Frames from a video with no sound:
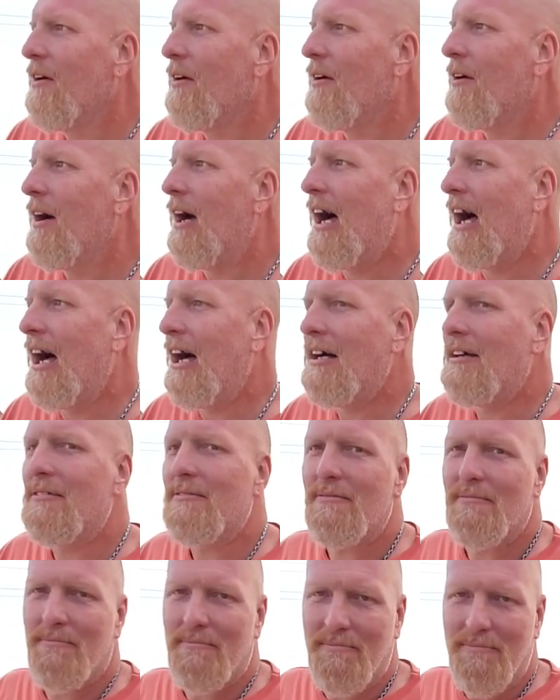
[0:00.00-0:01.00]
my
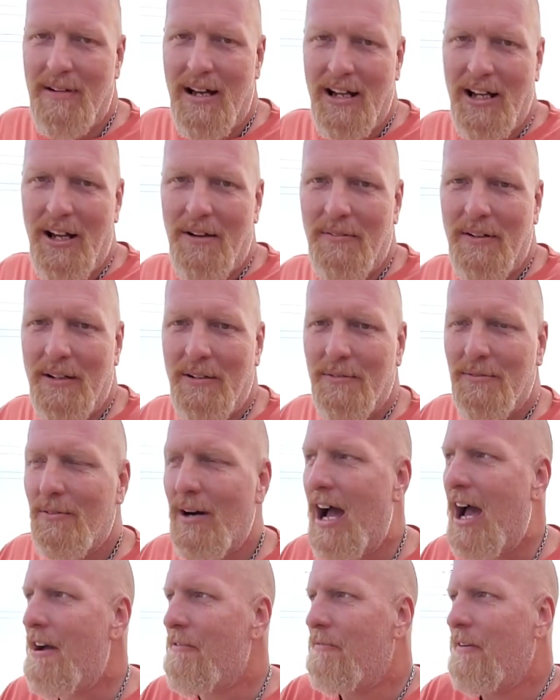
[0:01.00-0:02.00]
lovely
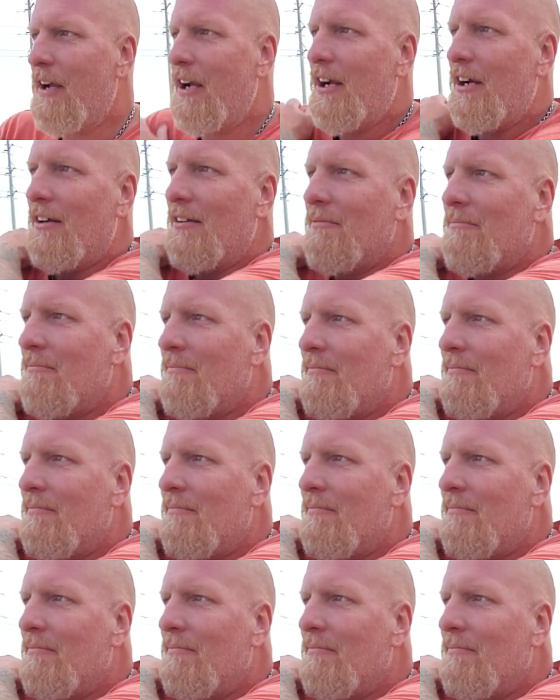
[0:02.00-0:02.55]
wife here